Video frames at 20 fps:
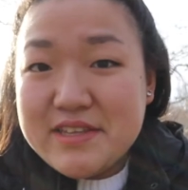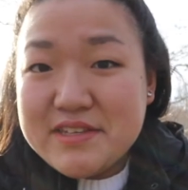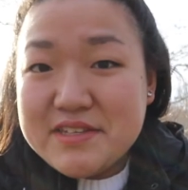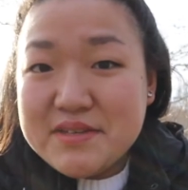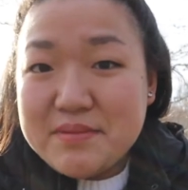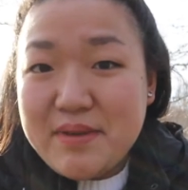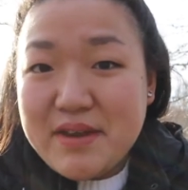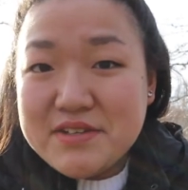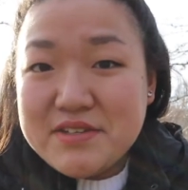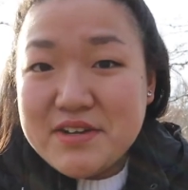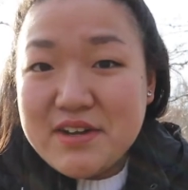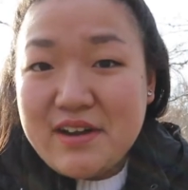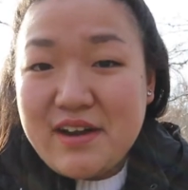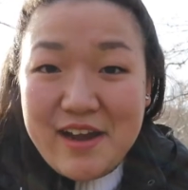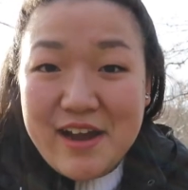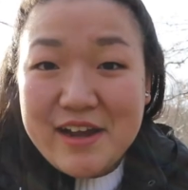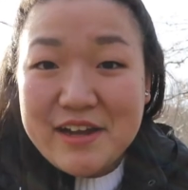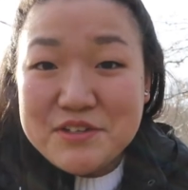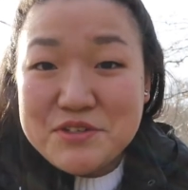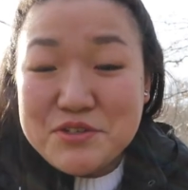the semester,
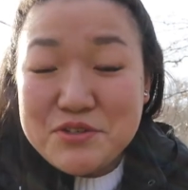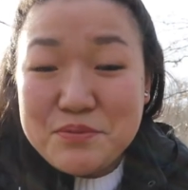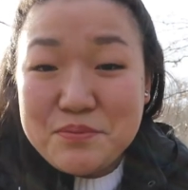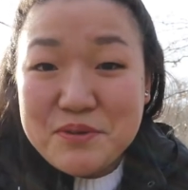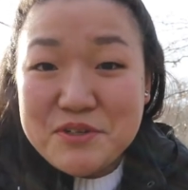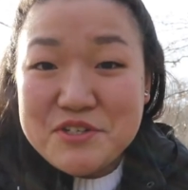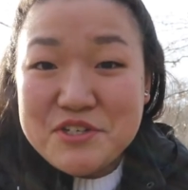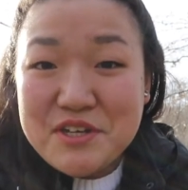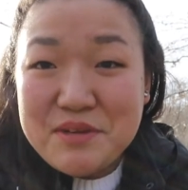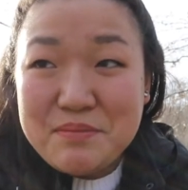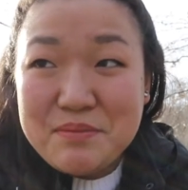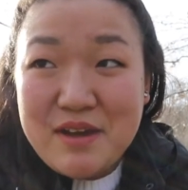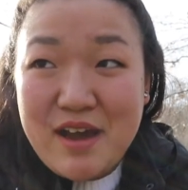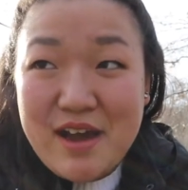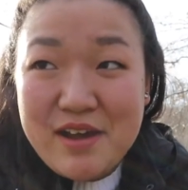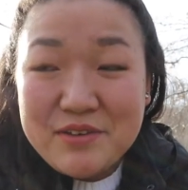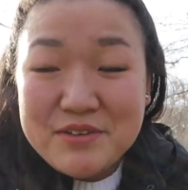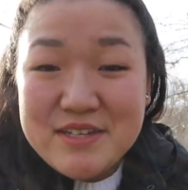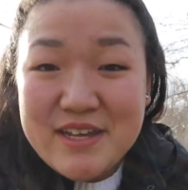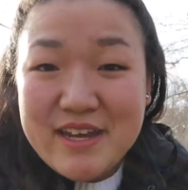I got super cheap
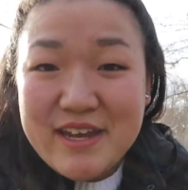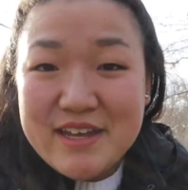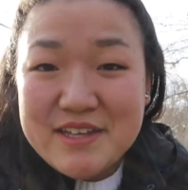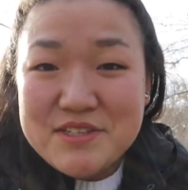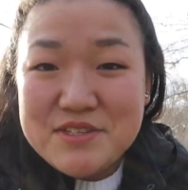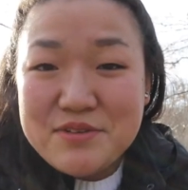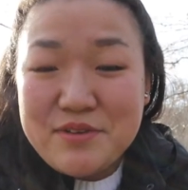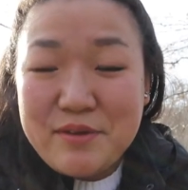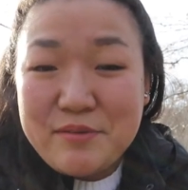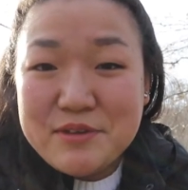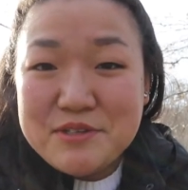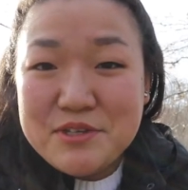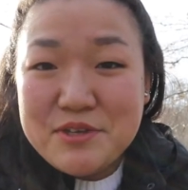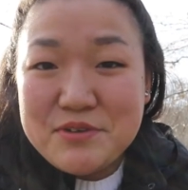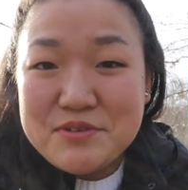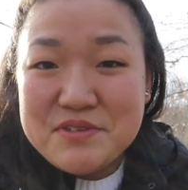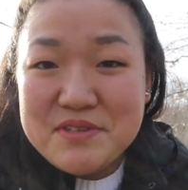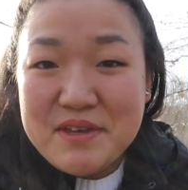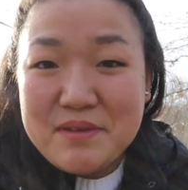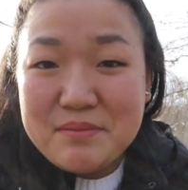Nile tickets, so I went to go
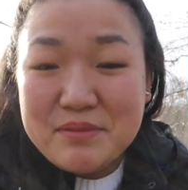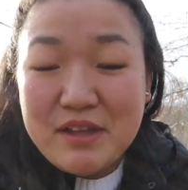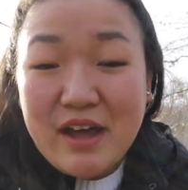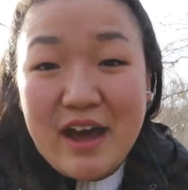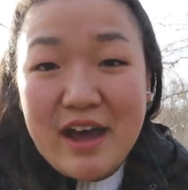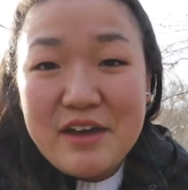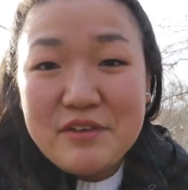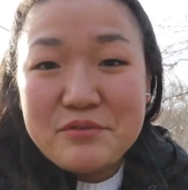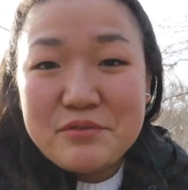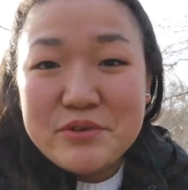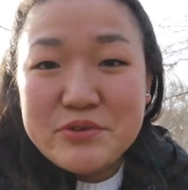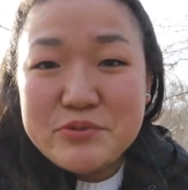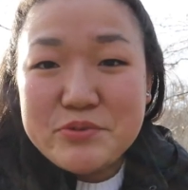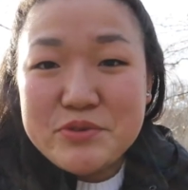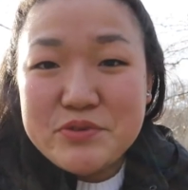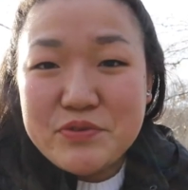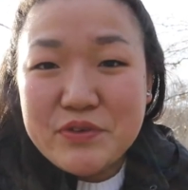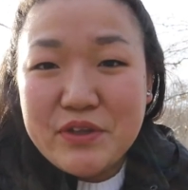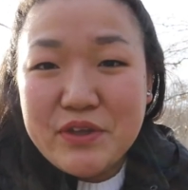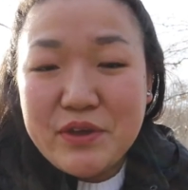see him live, which
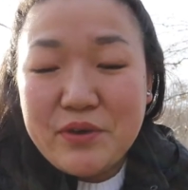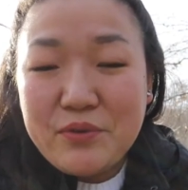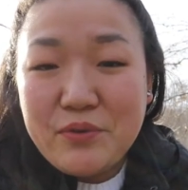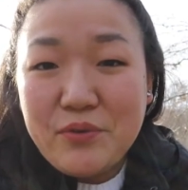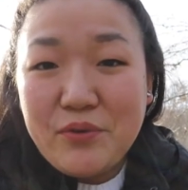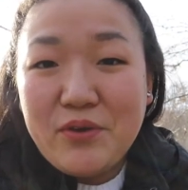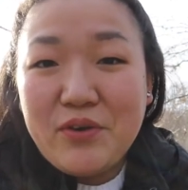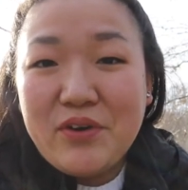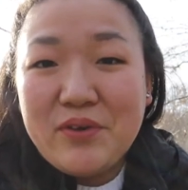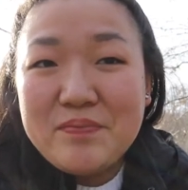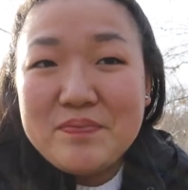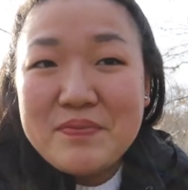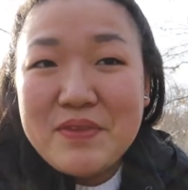was really cool.